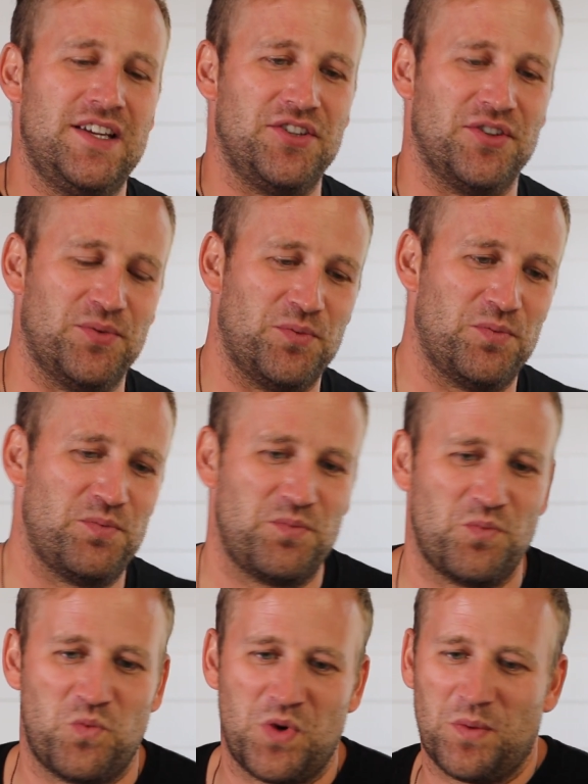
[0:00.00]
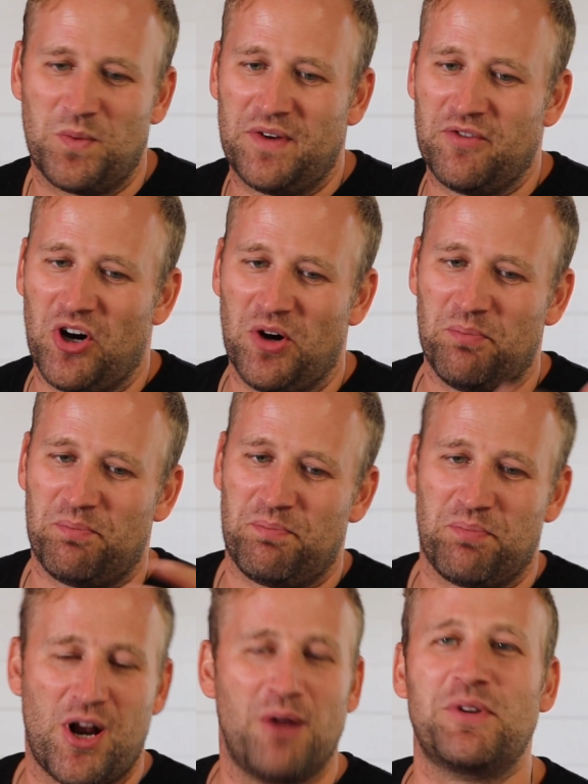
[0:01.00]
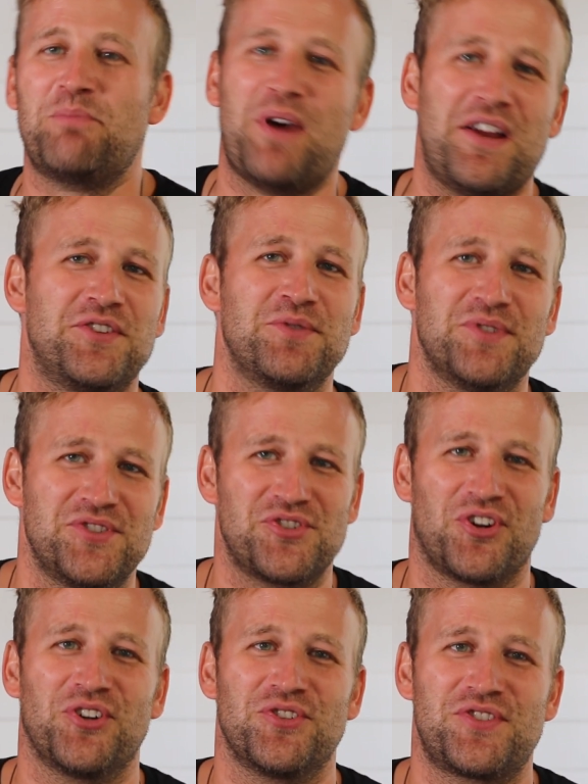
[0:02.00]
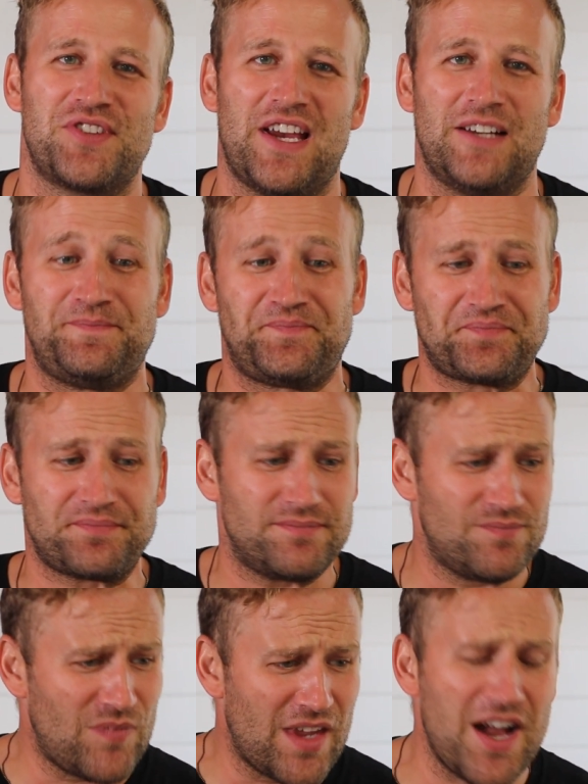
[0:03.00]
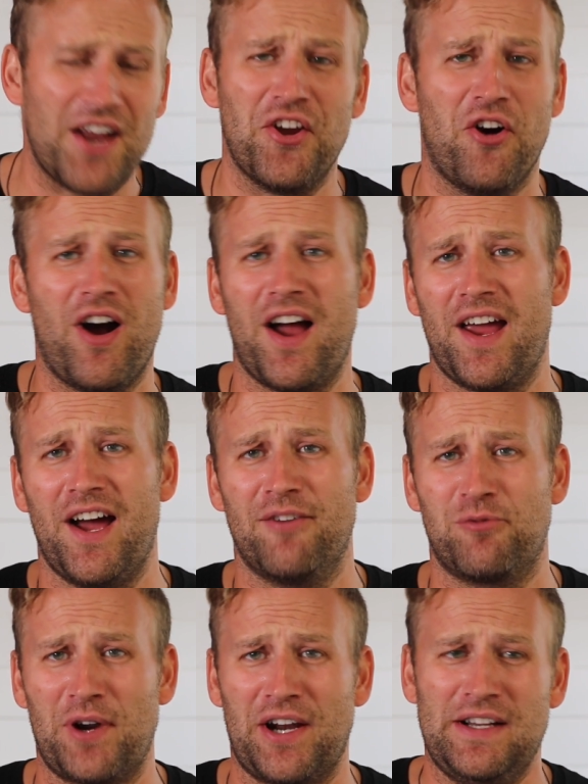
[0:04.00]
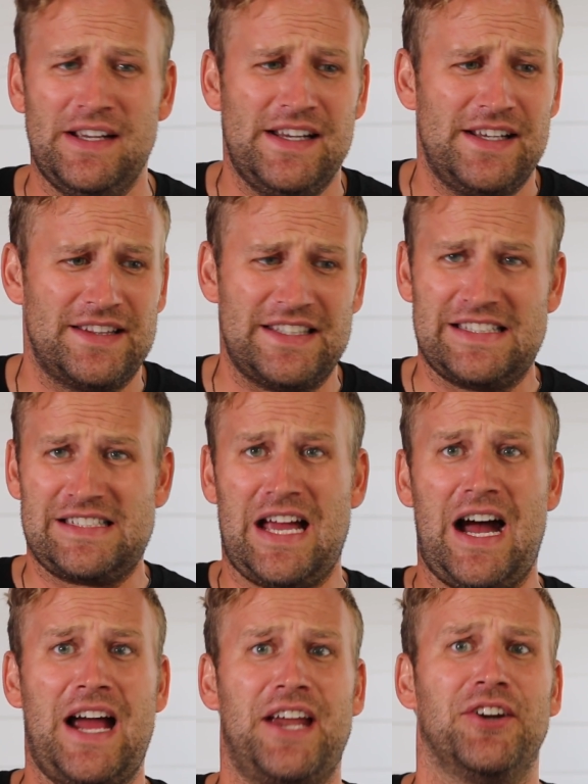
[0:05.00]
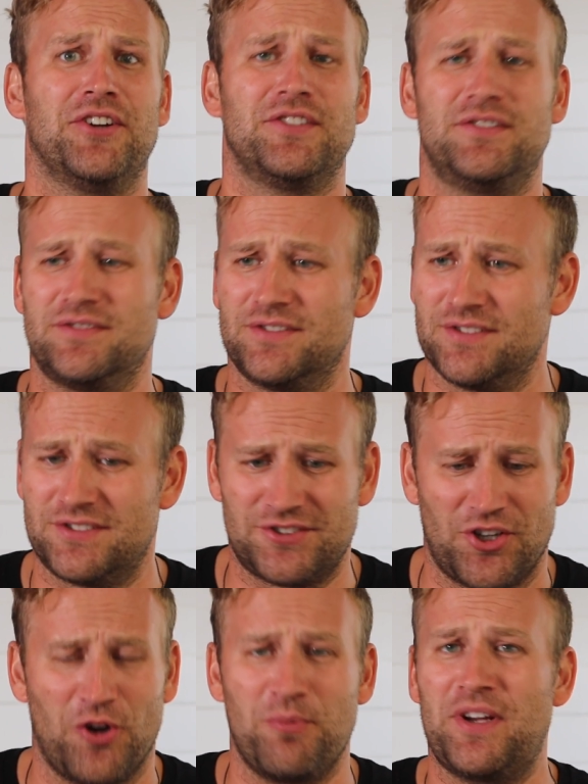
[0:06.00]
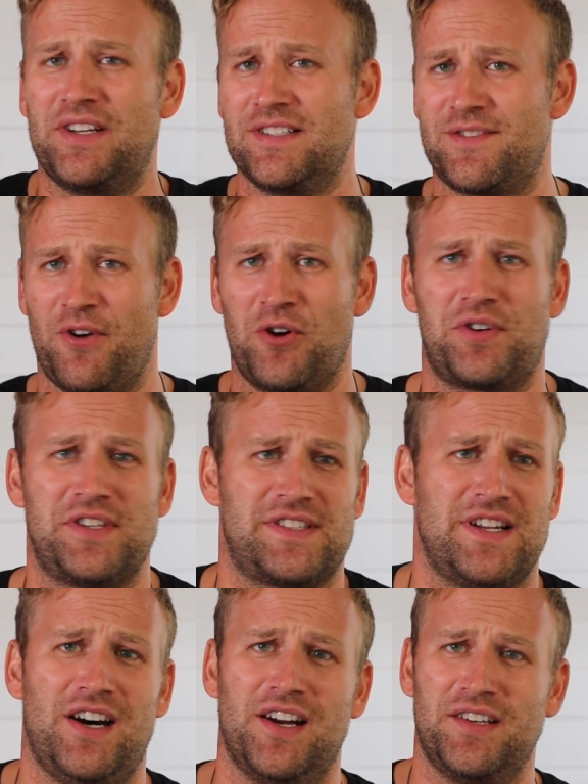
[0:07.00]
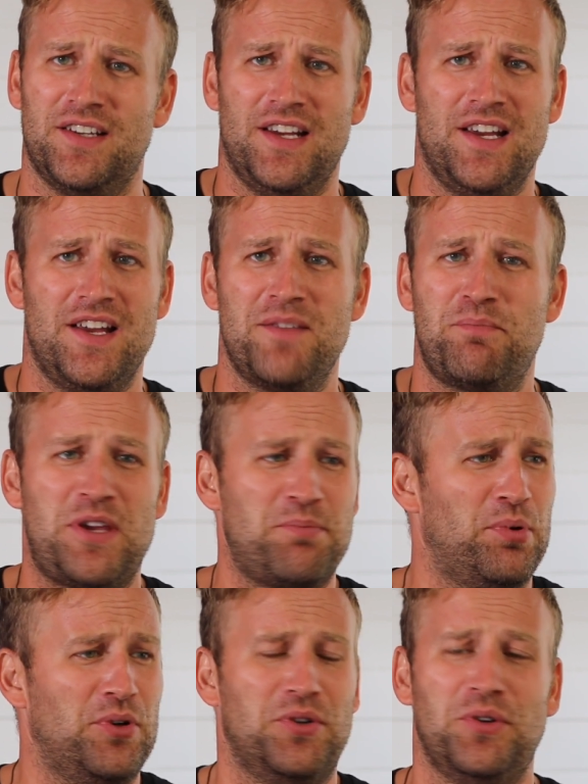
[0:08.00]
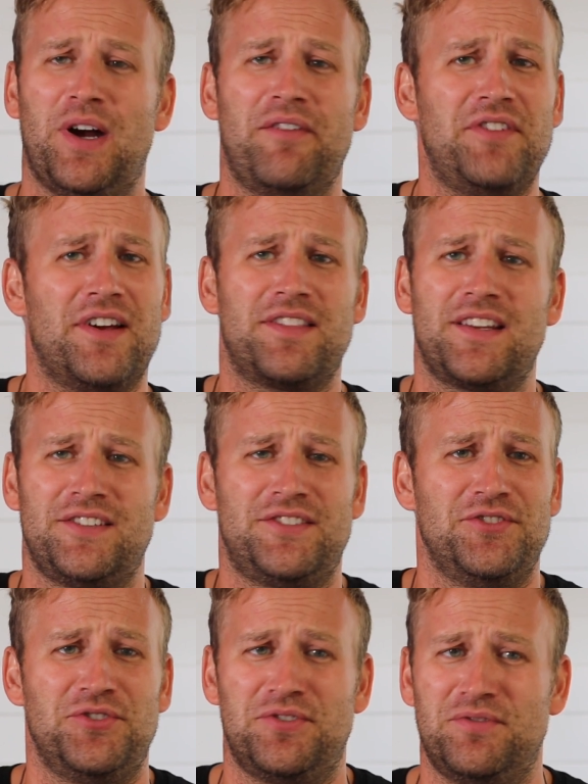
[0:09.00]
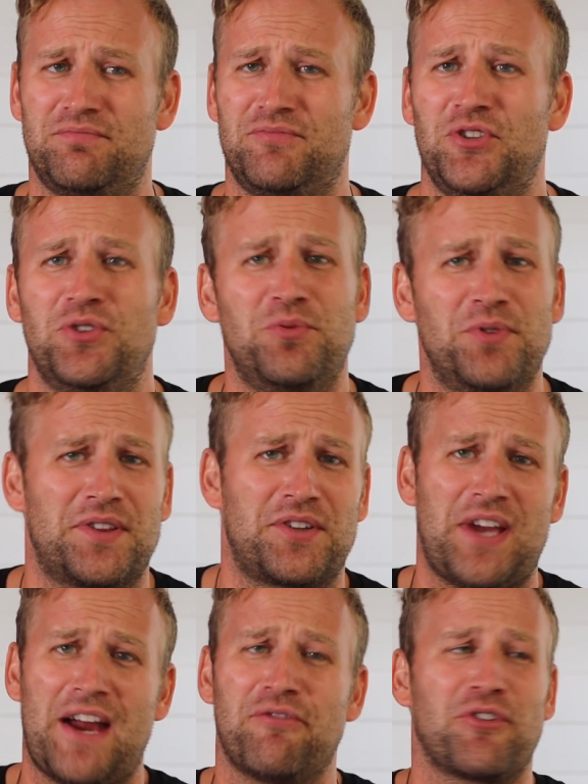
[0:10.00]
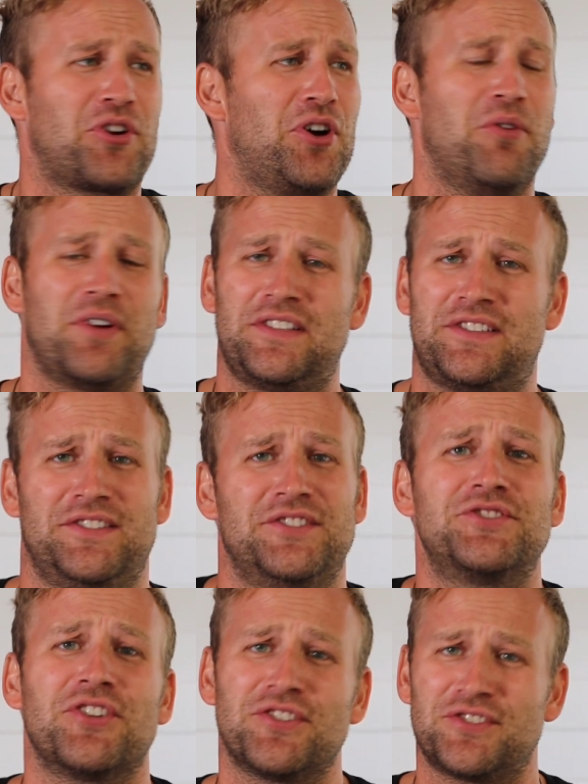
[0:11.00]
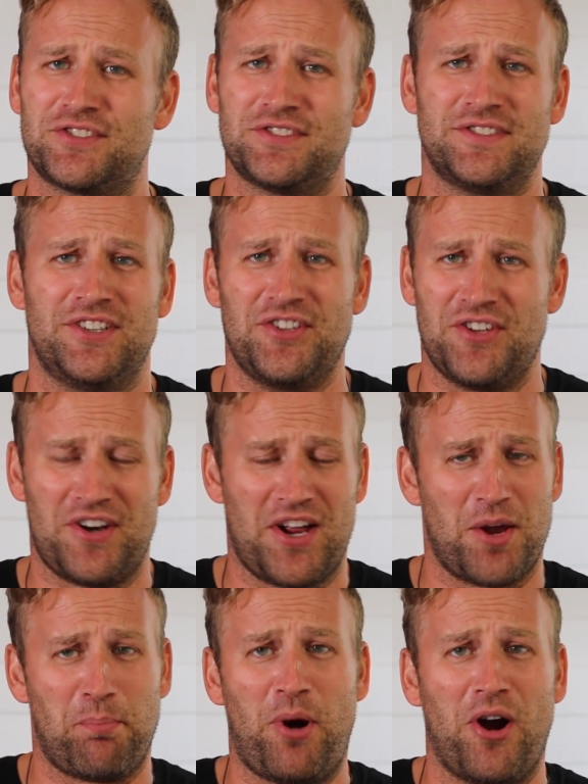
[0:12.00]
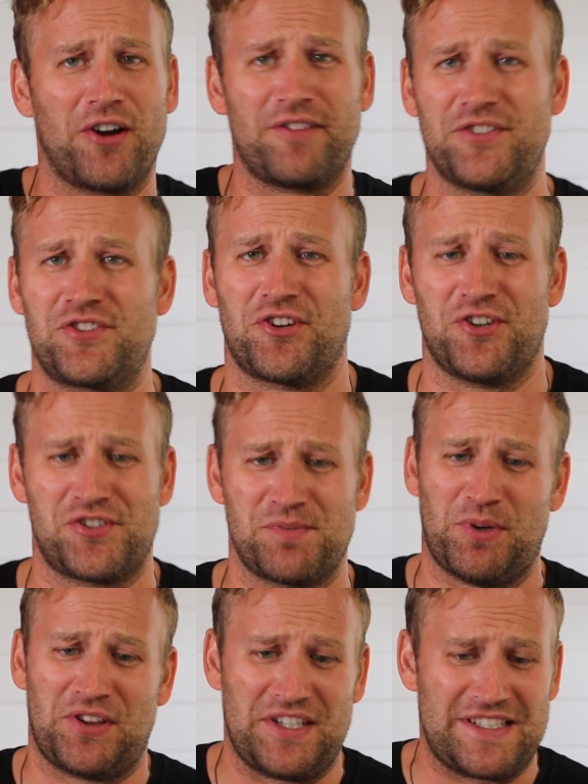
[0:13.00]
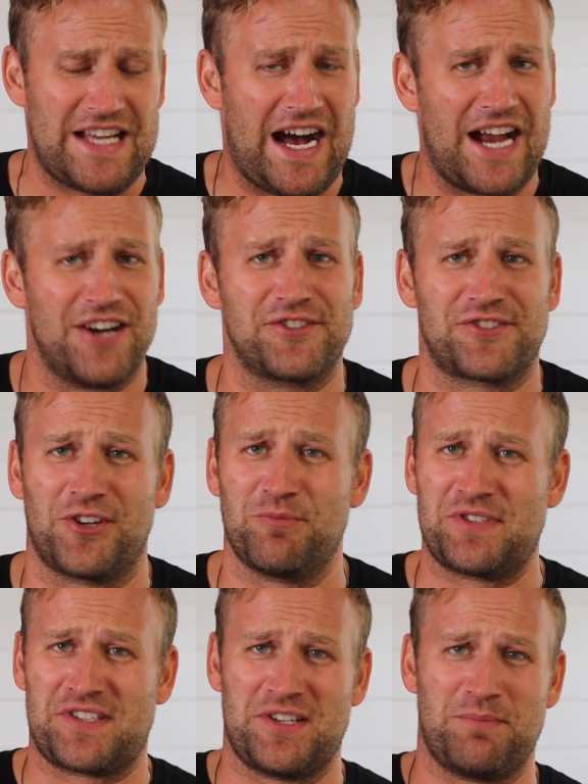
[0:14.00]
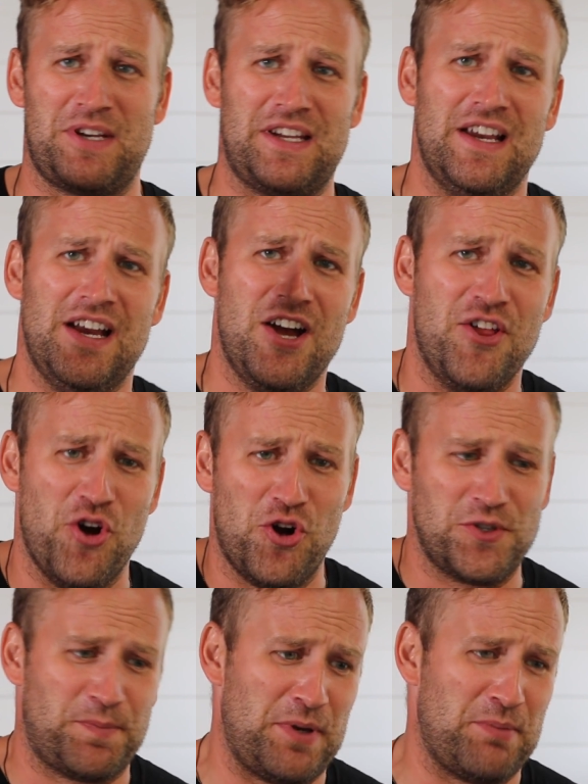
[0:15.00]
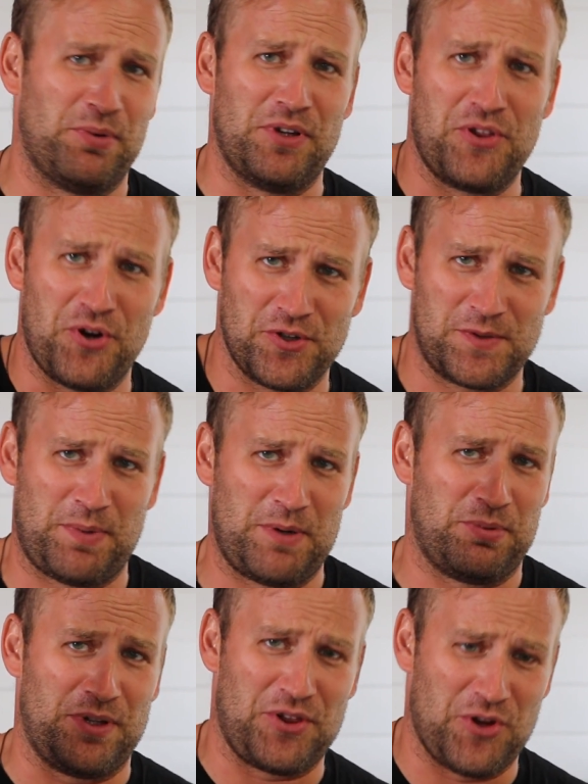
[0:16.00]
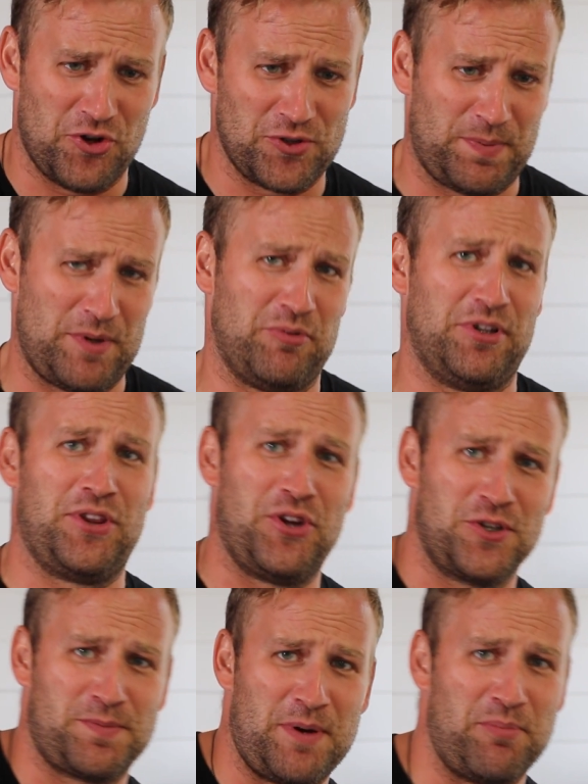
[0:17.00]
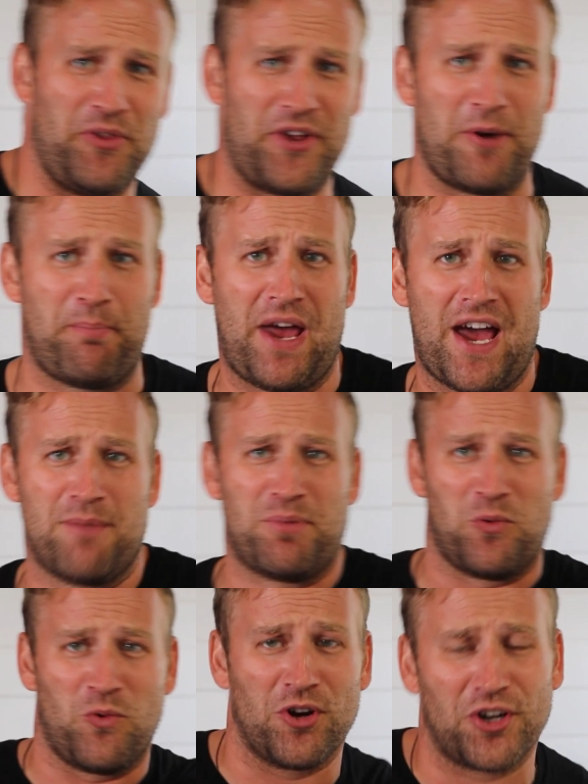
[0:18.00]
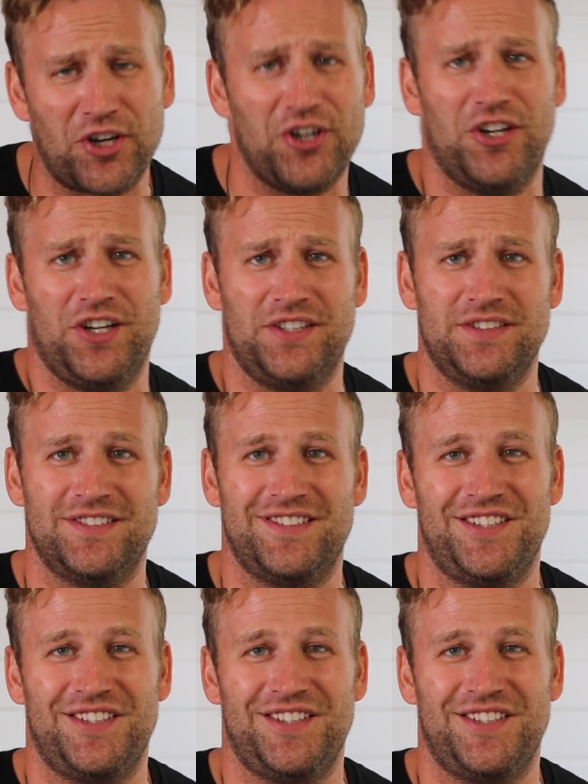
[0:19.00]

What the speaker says: You know, we've all probably been to a church that, I know I have, where the entire sermon is focused on people who have nothing to do with ever going to the church. They're not a part of the church, but the entire sermon is going to be those people and those people and those people and those people. They're bad, but we're good.